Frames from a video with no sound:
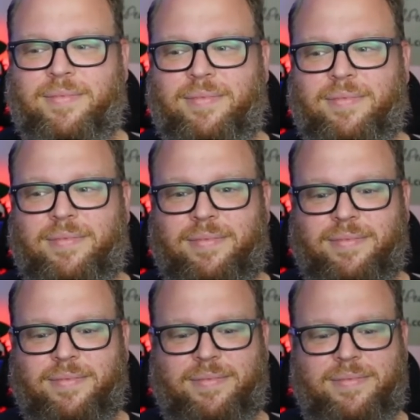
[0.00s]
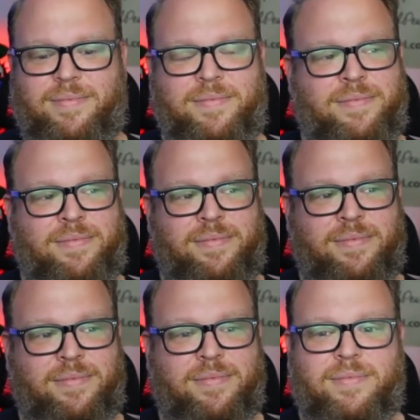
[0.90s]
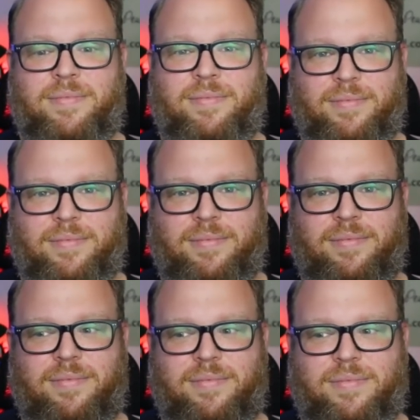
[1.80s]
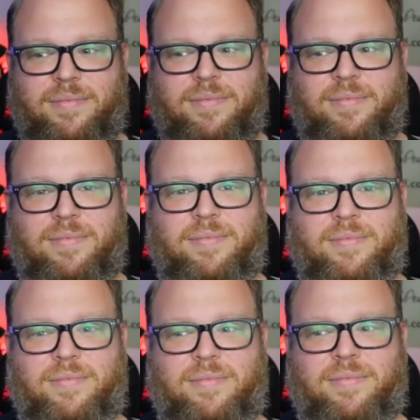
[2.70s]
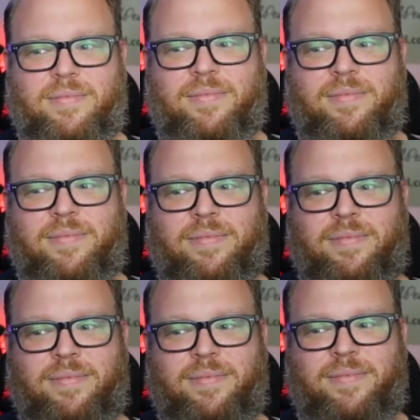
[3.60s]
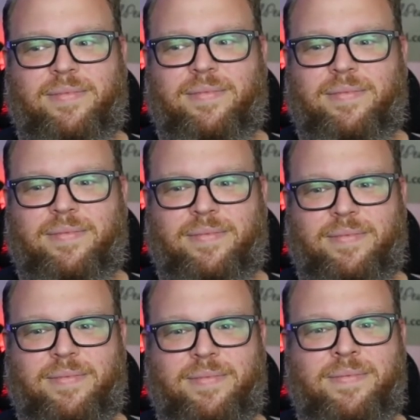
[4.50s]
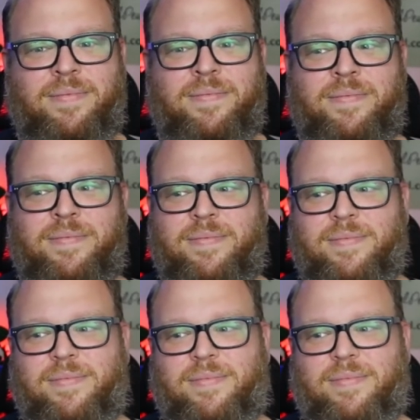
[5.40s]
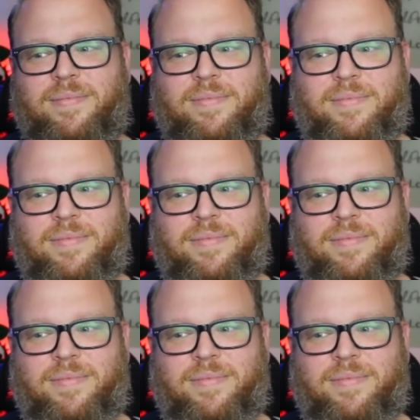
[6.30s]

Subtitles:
The person shown says nothing.